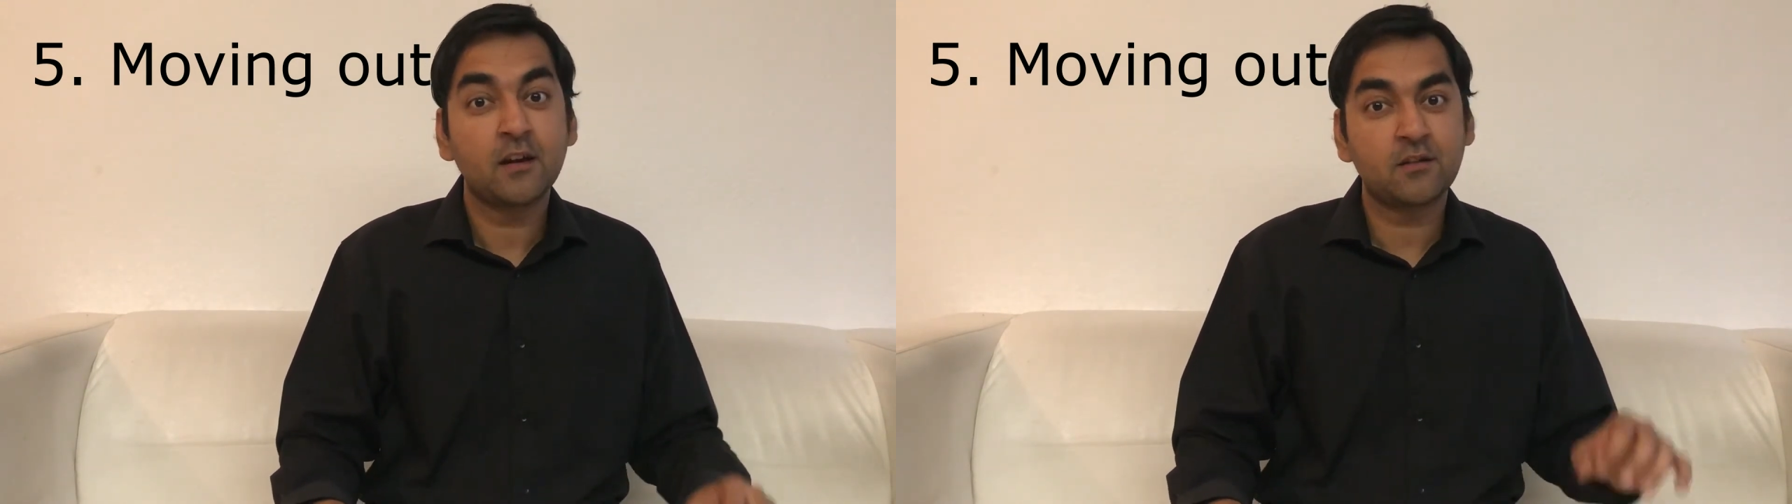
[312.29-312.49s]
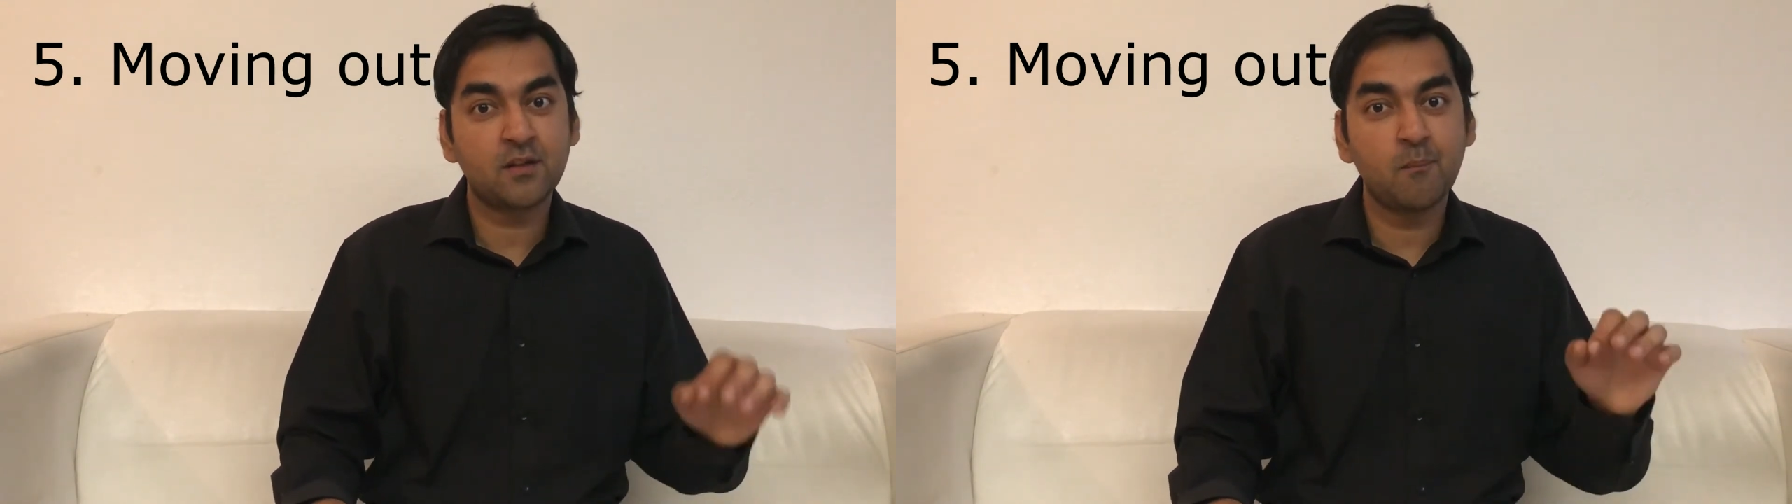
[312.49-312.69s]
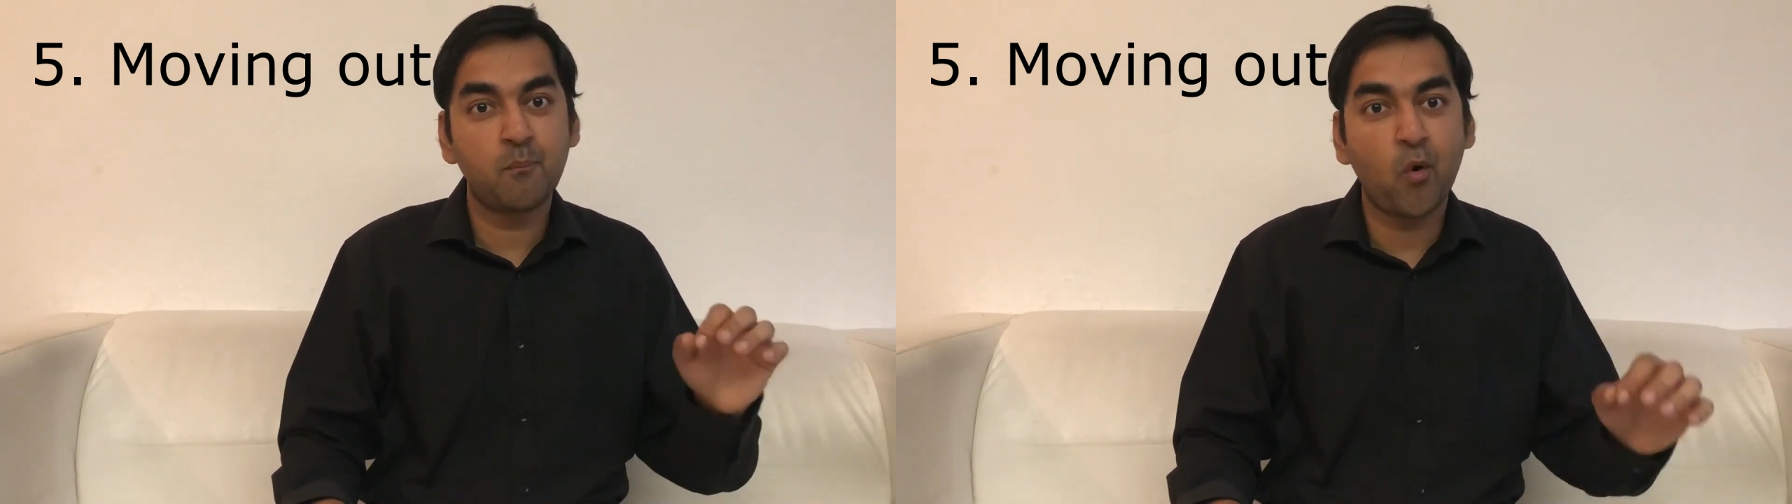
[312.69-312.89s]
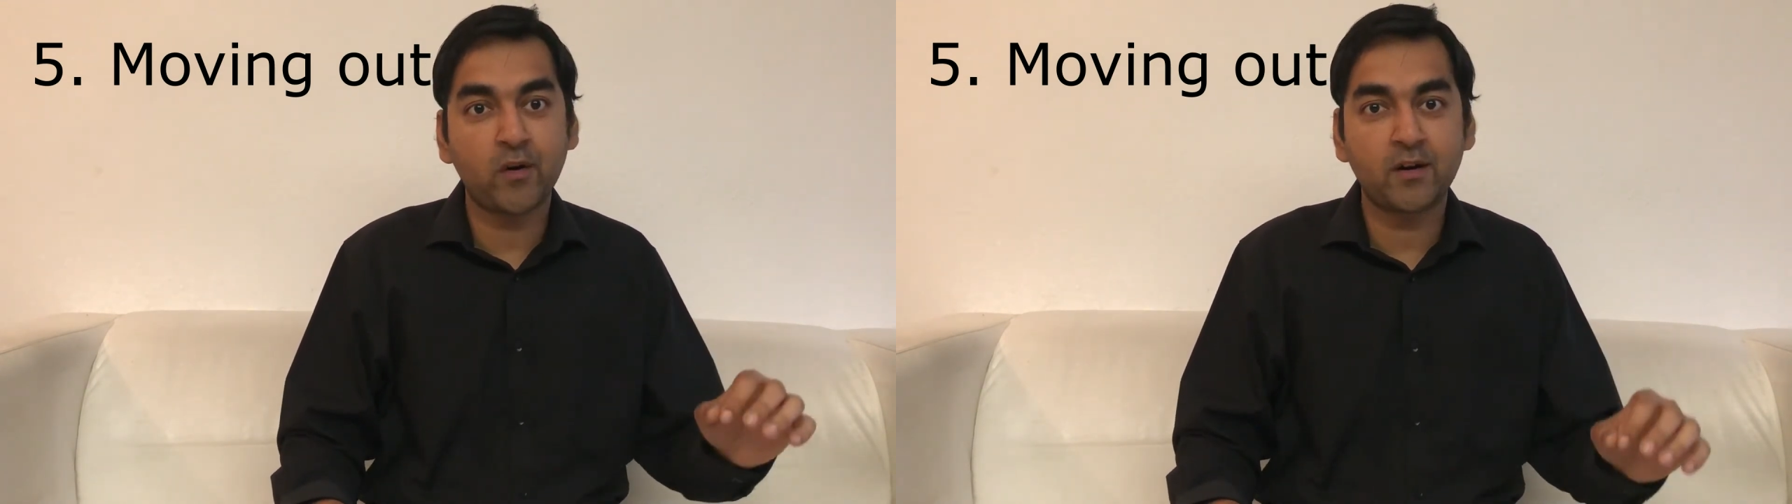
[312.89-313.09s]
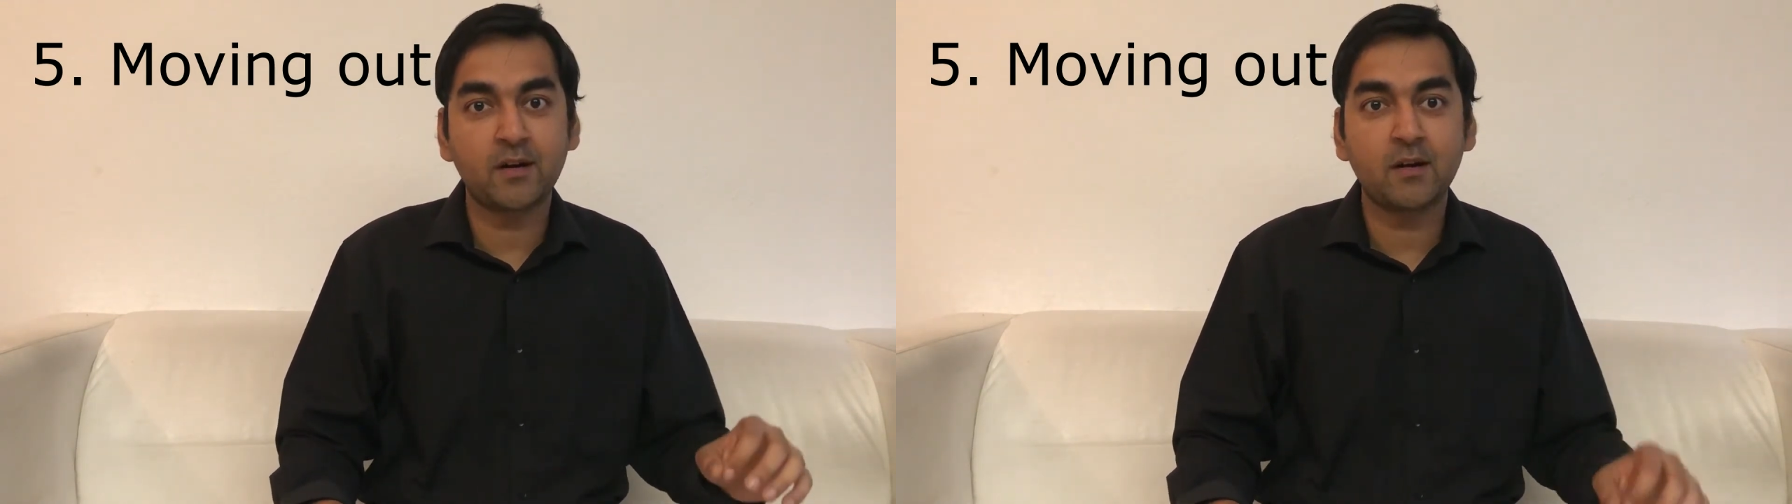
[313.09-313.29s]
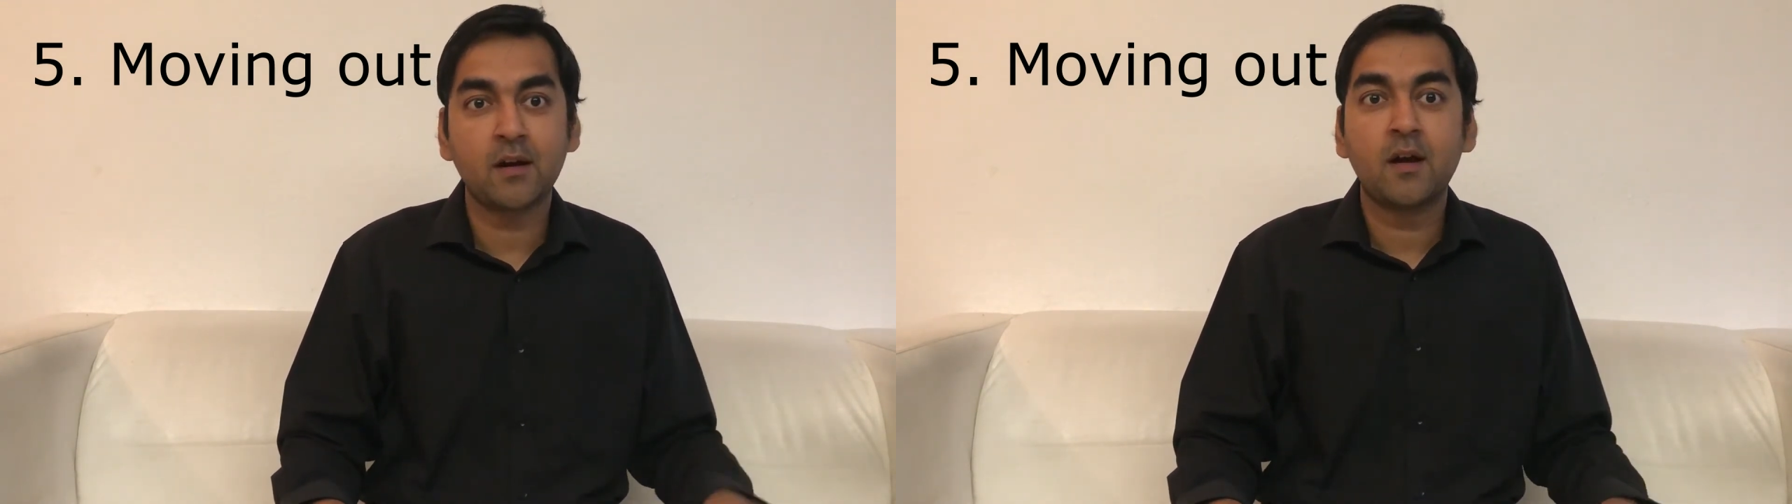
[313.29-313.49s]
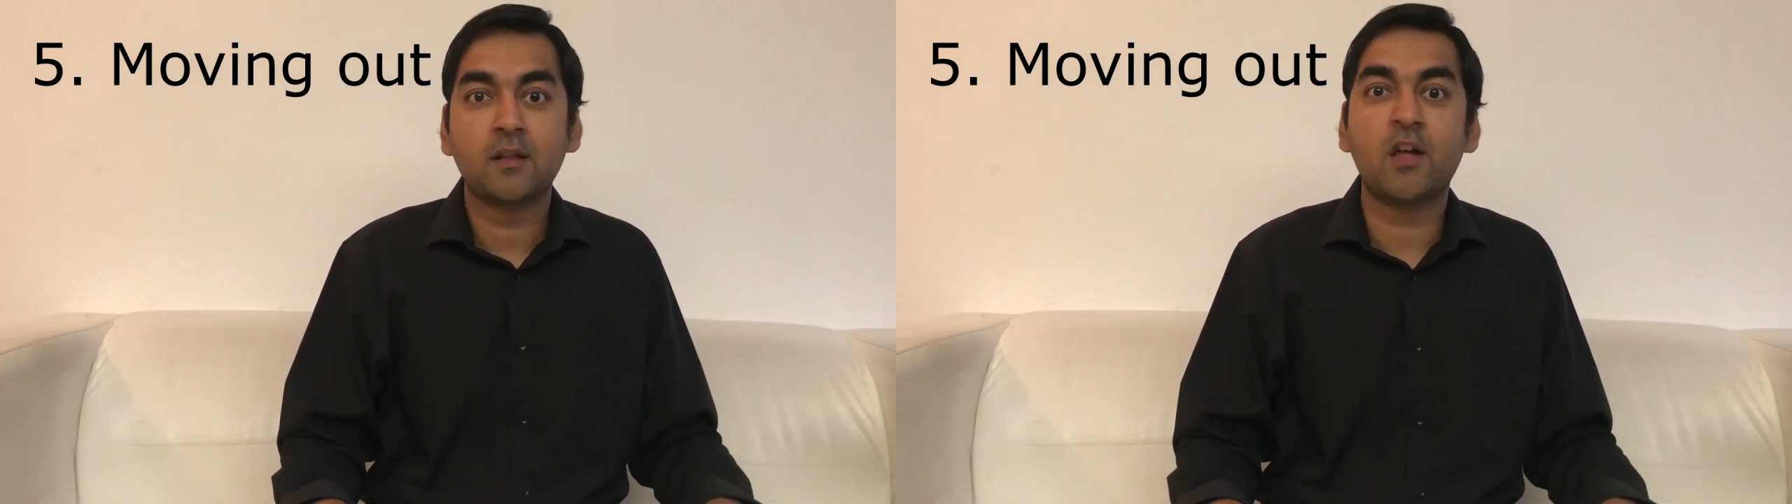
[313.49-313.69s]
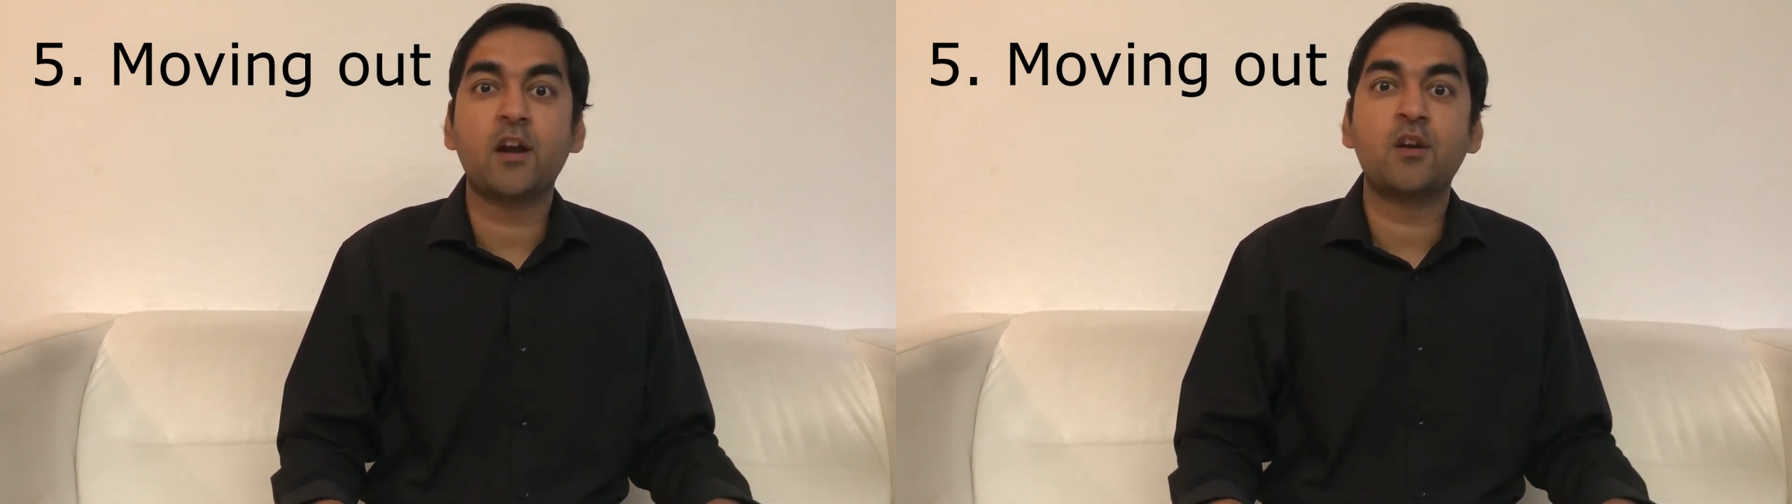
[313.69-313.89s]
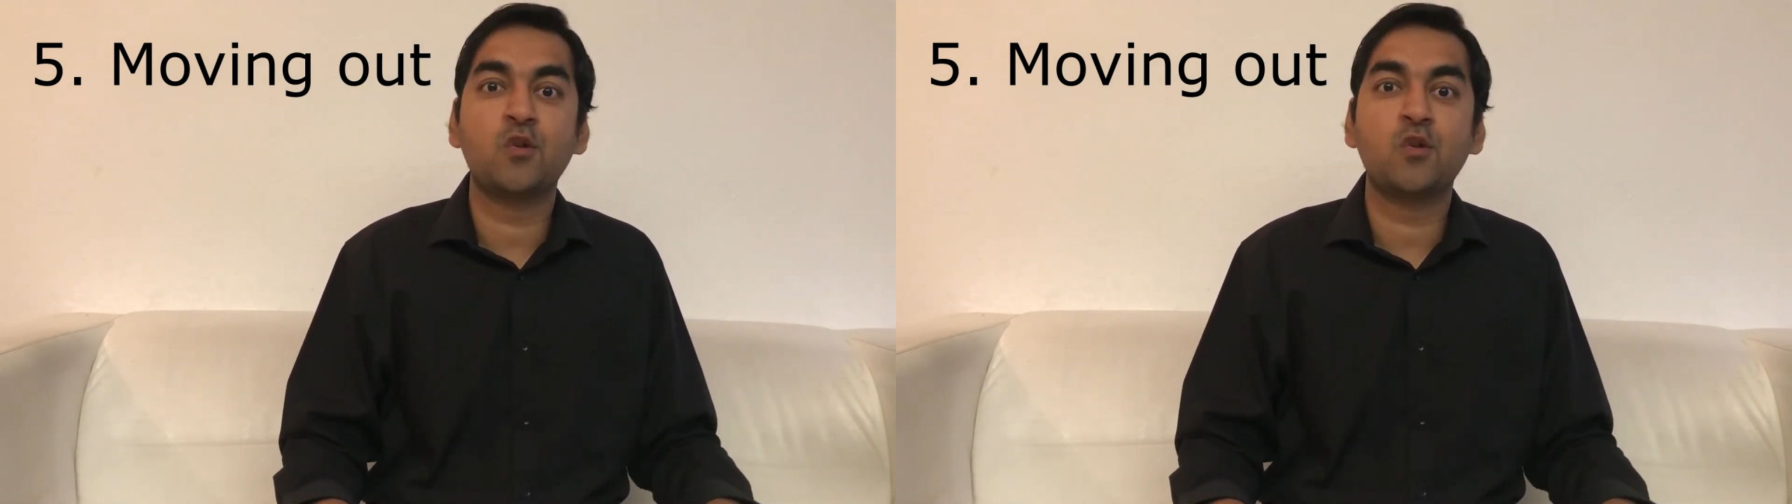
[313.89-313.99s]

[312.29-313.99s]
it's important that